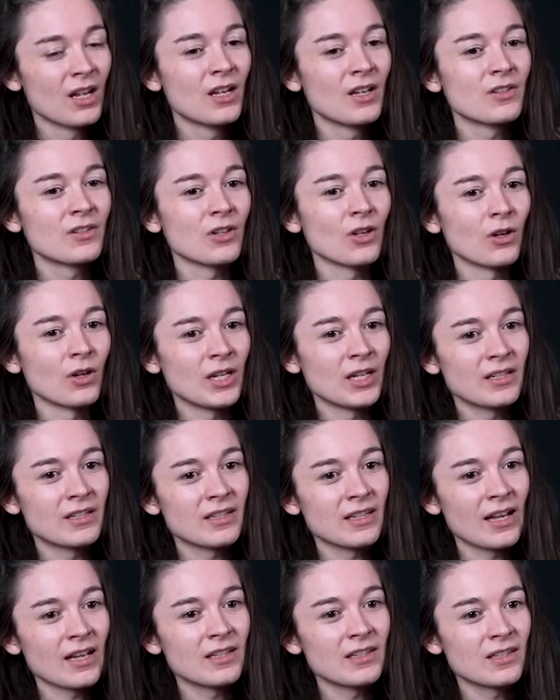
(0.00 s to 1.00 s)
So he
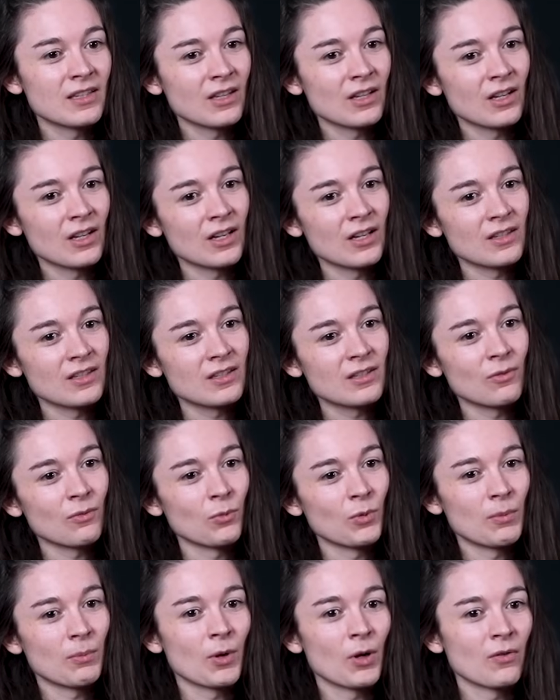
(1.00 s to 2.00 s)
said that
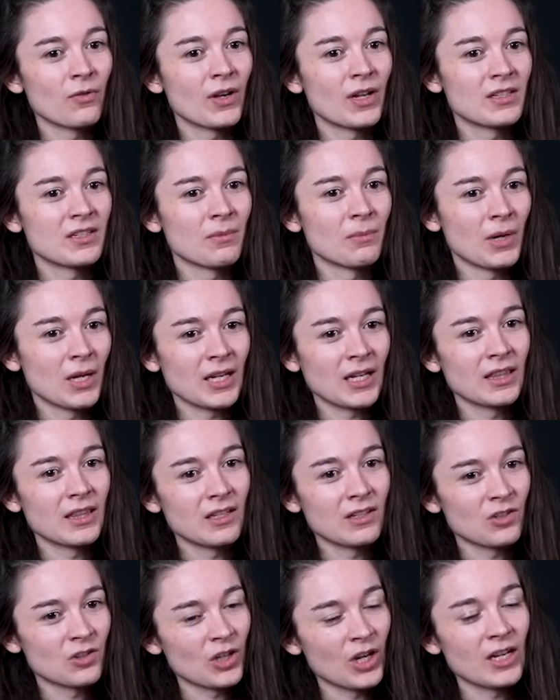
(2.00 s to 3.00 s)
we both had to make
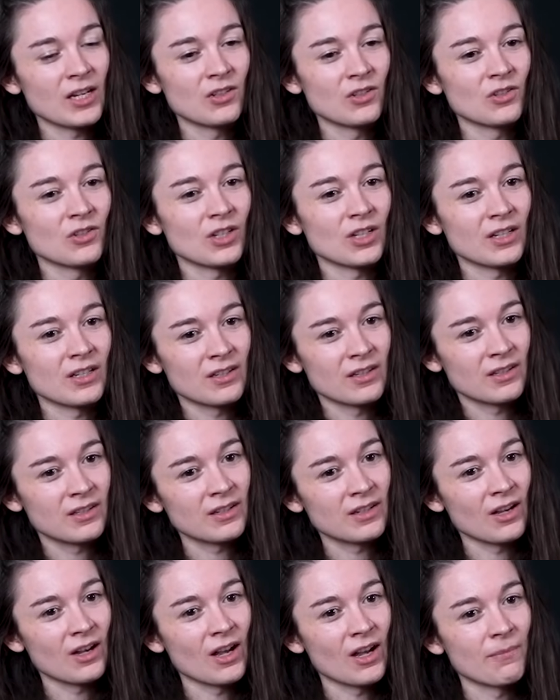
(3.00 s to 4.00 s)
these changes
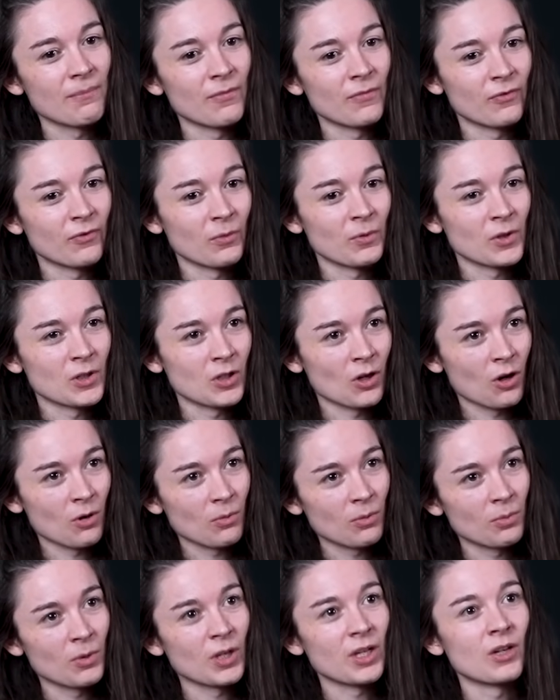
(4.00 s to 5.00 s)
from the
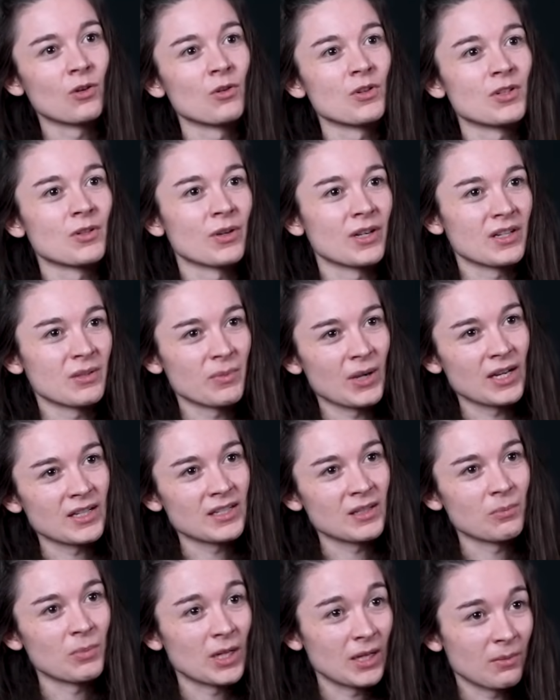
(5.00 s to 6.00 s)
top, but he also
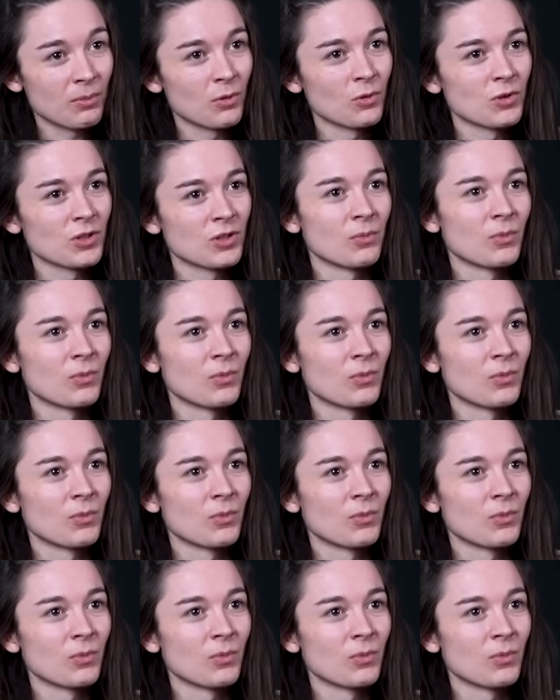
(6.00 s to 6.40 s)
expected people to